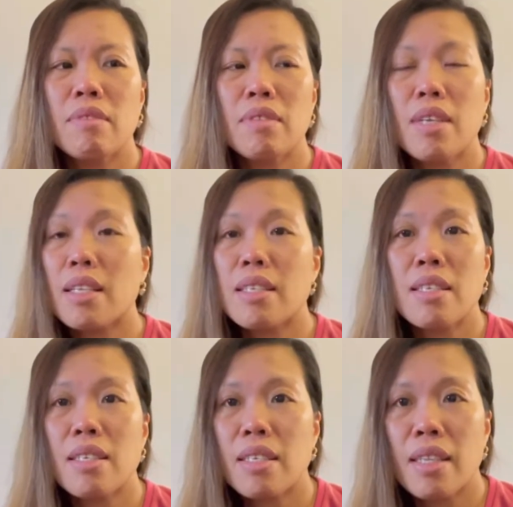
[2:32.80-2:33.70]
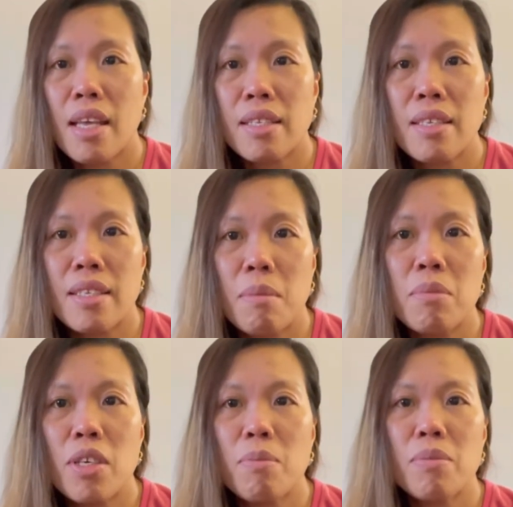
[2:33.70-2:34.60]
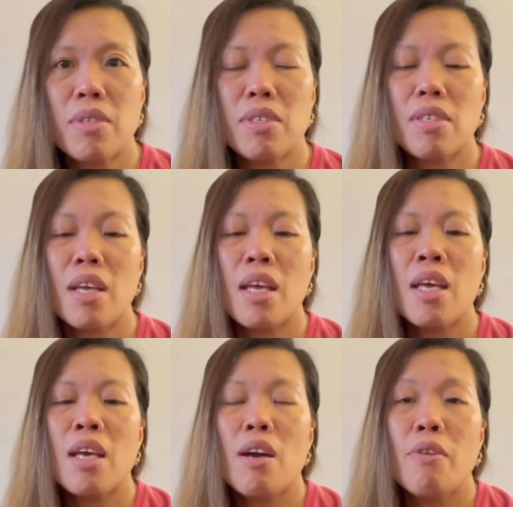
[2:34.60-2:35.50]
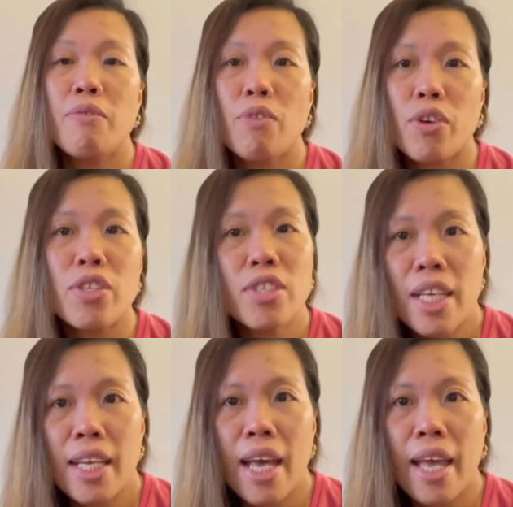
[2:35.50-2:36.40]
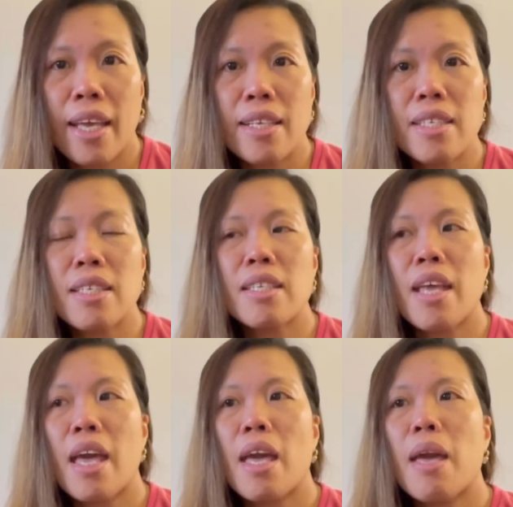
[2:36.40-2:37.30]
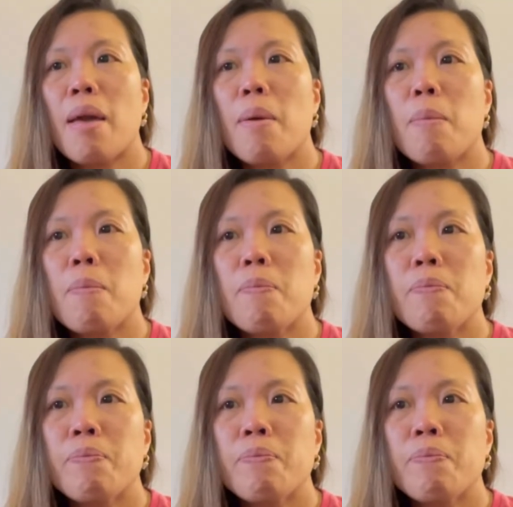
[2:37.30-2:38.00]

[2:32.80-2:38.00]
that's that's the symptoms for today, guys. Um,